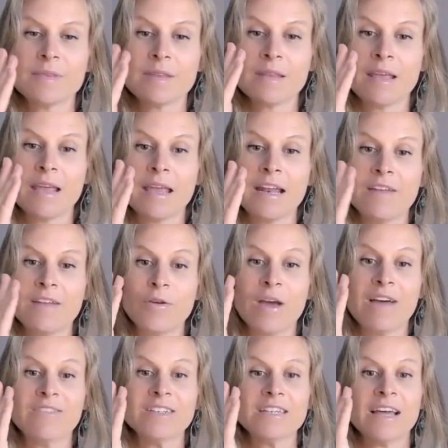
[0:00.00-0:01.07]
And if you
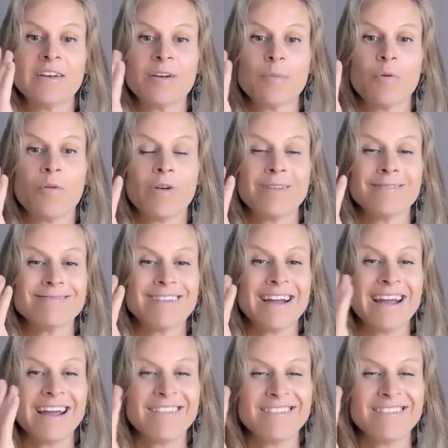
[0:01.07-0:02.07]
have a tender point right